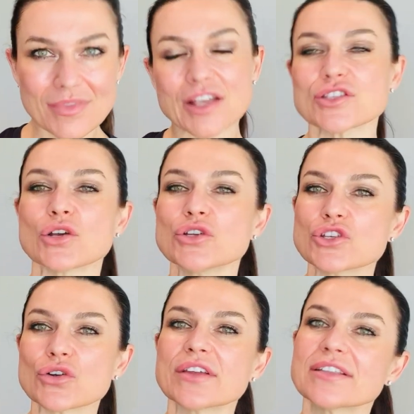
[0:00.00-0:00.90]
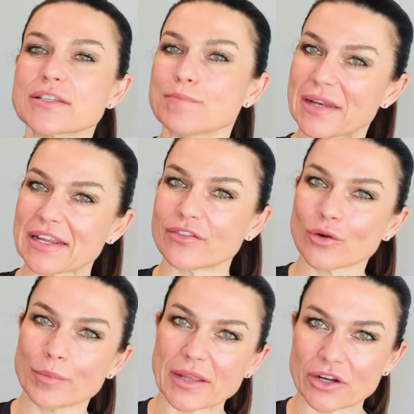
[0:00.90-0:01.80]
So during this
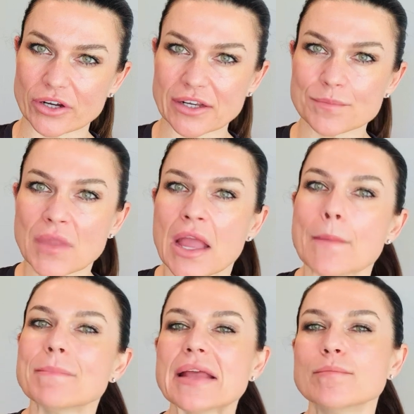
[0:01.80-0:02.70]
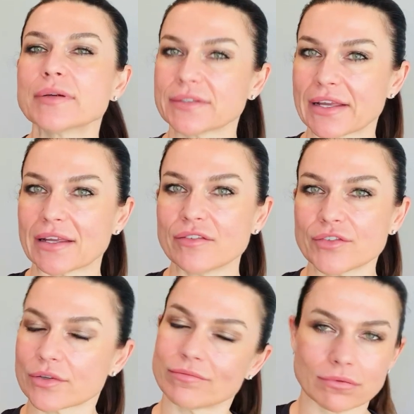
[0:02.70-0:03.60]
medieval period, men believed,